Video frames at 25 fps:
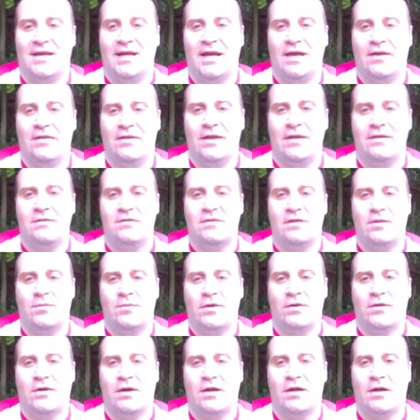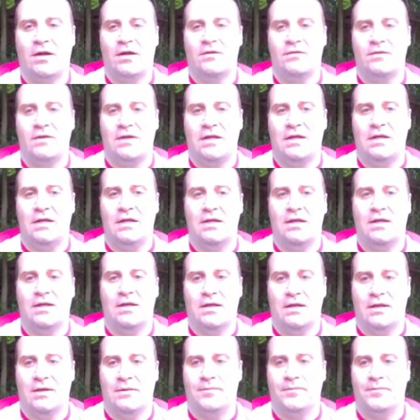In late summer, groundhogs eat and
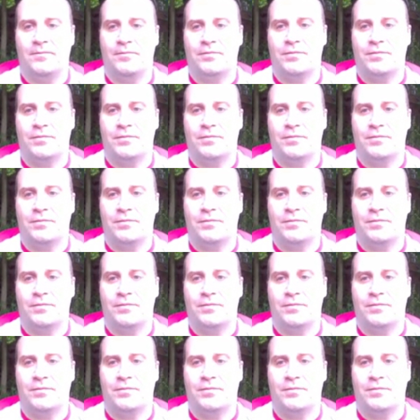eat.